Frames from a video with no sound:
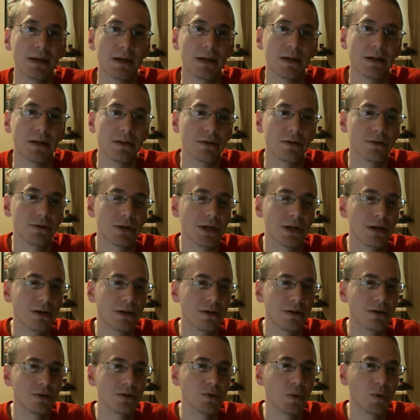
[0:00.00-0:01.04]

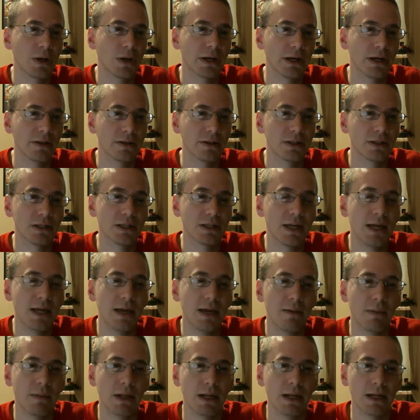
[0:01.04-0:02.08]
There's one on
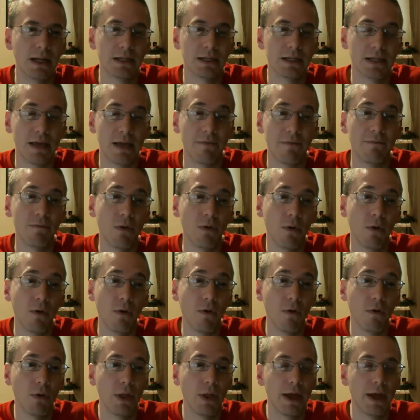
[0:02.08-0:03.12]
Steam. It is a
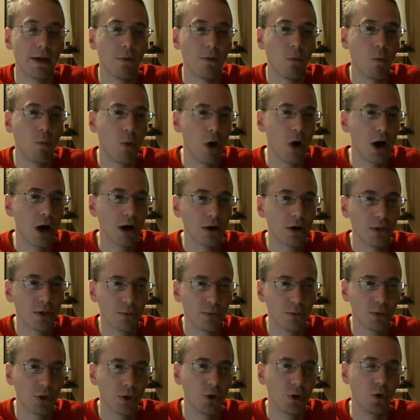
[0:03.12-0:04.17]
full like
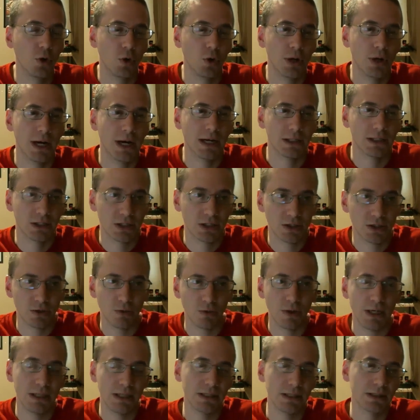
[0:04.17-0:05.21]
walkthrough,
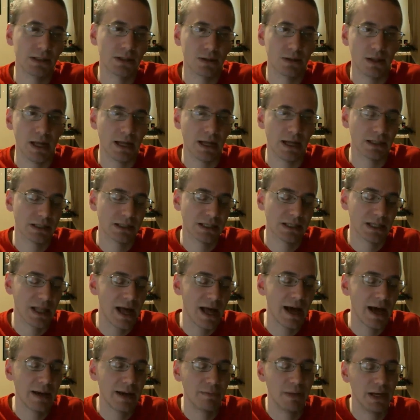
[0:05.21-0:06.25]
not
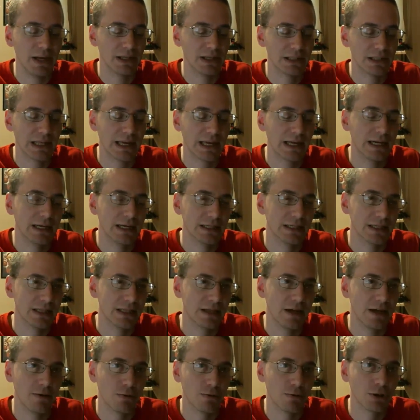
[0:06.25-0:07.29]
slide based like it is in
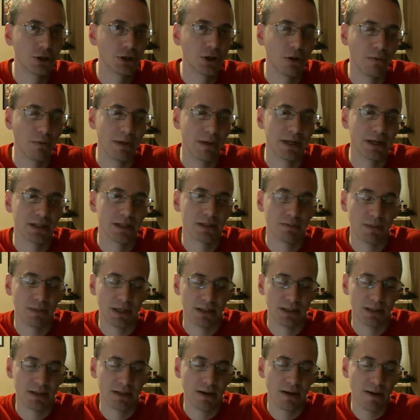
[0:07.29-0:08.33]
the original Myst,
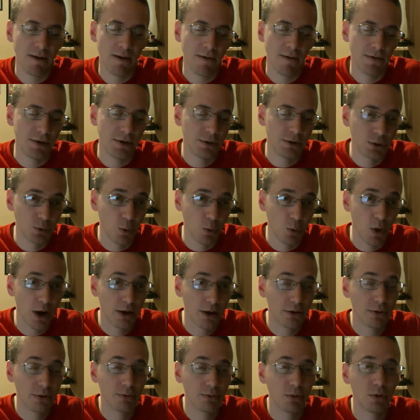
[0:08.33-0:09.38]
but you just
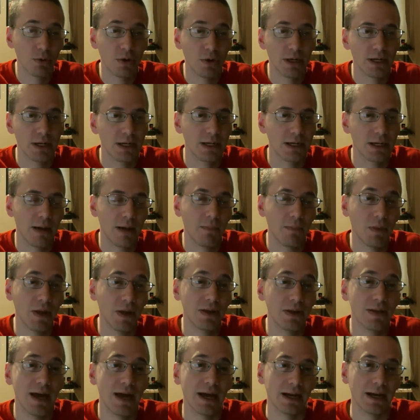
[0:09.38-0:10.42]
walk through it. And I
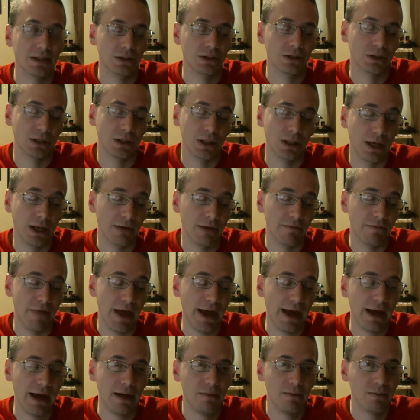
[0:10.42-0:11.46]
played that and I just loved
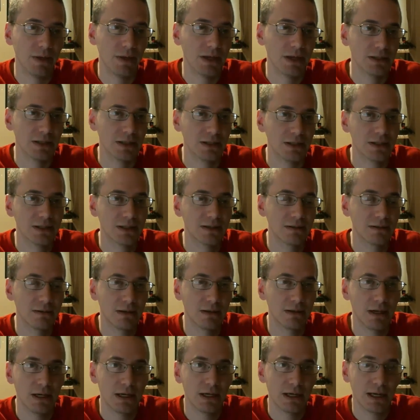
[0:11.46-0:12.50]
that because it's
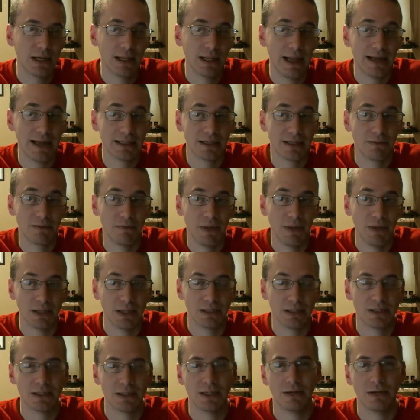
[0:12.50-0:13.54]
classic
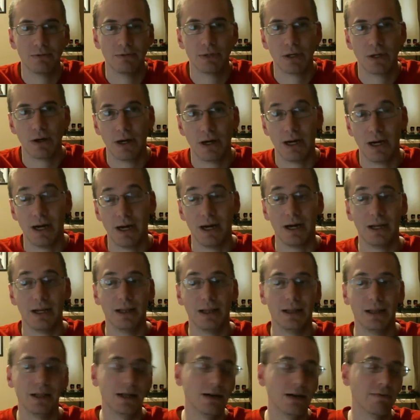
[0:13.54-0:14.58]
Myst, and I was like, oh, I
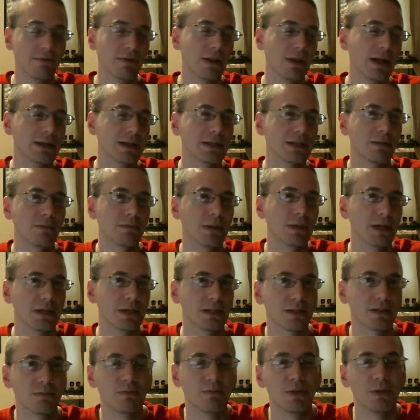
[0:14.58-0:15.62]
love classic
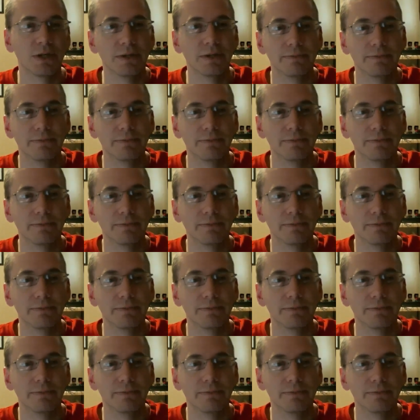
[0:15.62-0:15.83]
Myst. But